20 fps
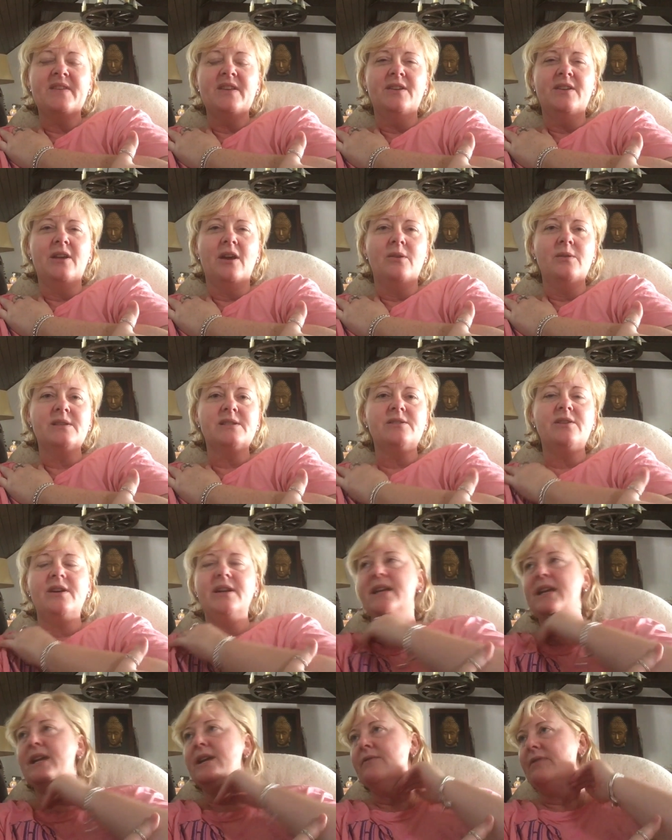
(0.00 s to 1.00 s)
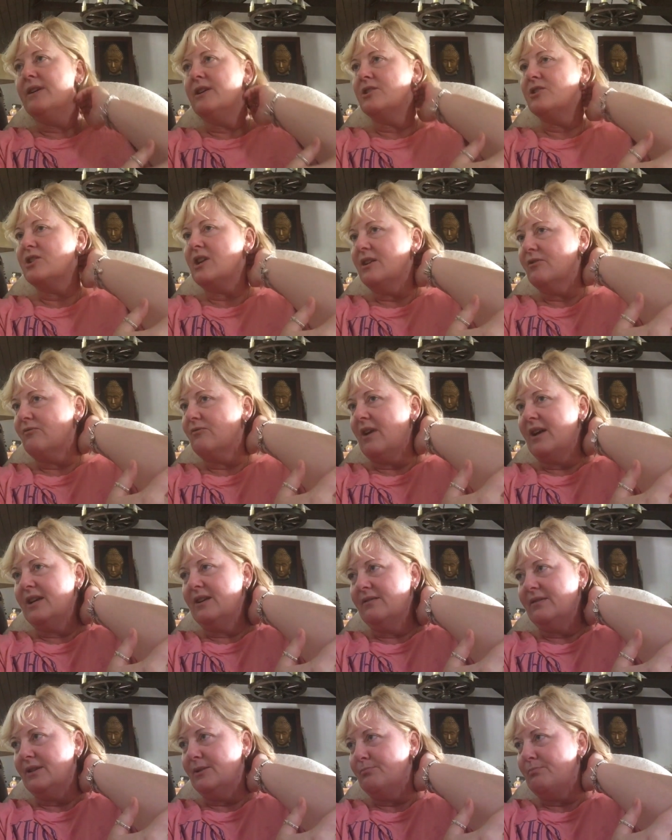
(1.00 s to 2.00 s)
You know, it's like hearing a
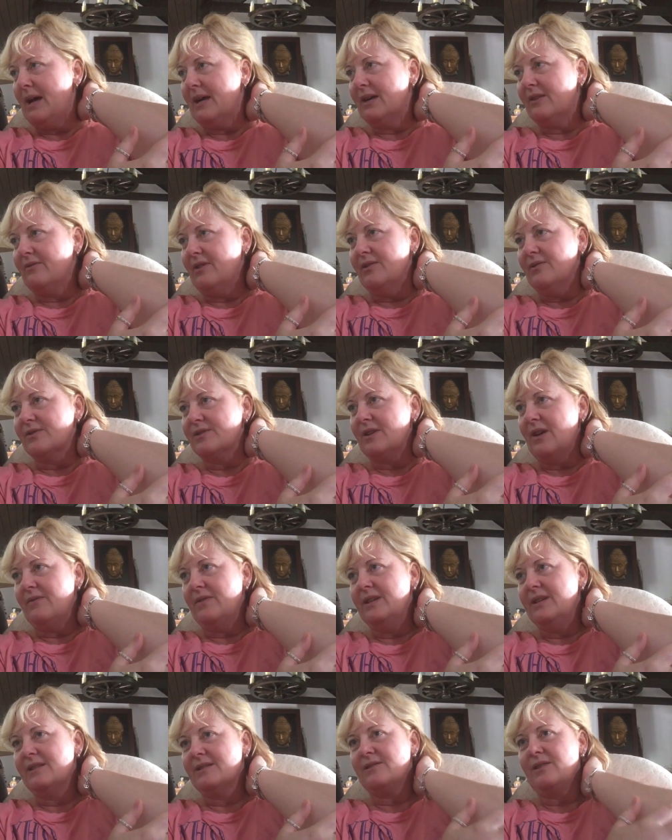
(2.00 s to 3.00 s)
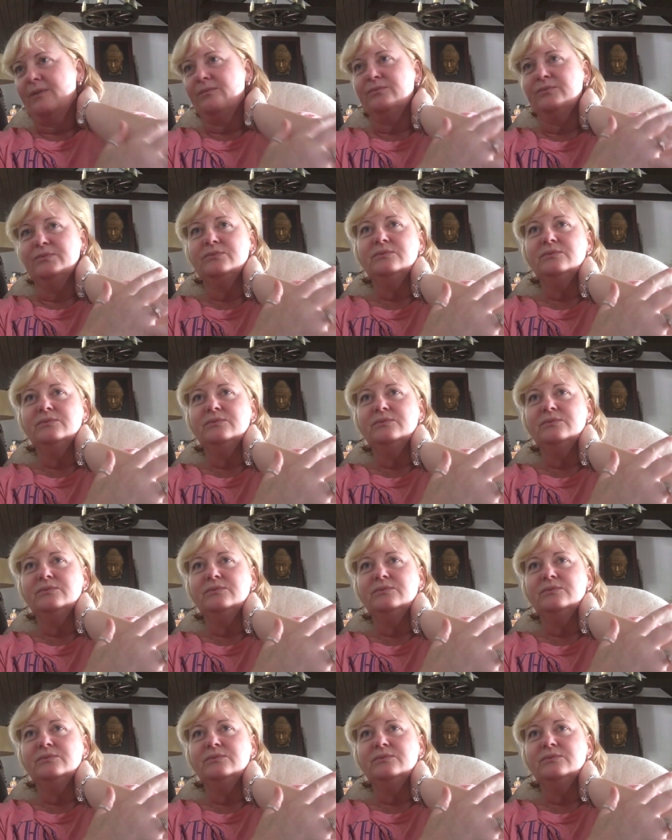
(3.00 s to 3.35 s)
generator in the background or something. It's like,